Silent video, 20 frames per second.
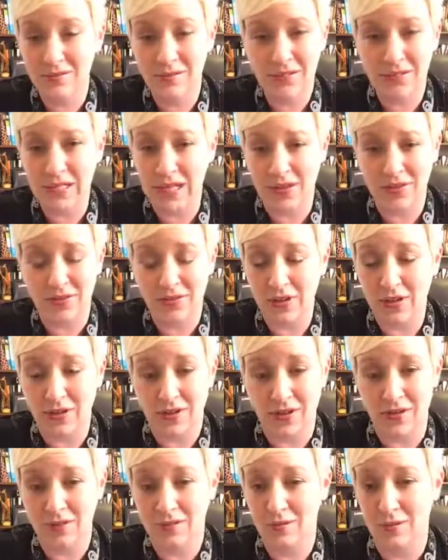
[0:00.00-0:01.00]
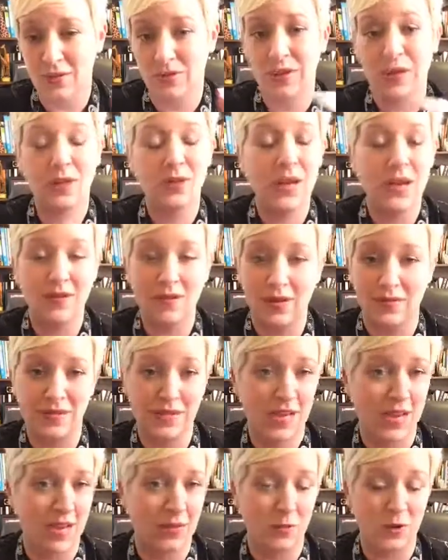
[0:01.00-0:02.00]
It's out of fear. What if I don't have enough
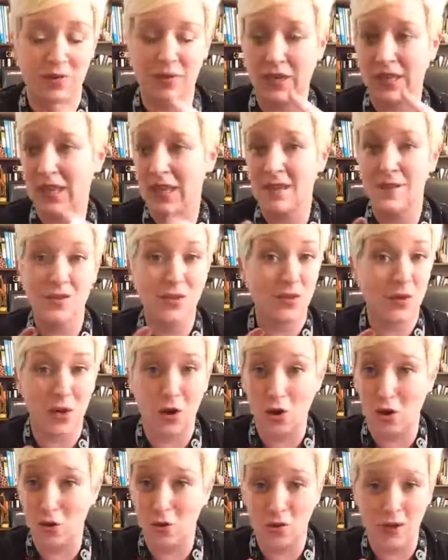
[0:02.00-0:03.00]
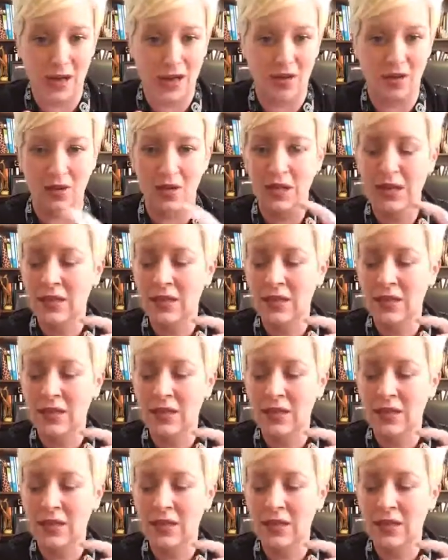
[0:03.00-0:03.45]
time? What if I can't do it all well?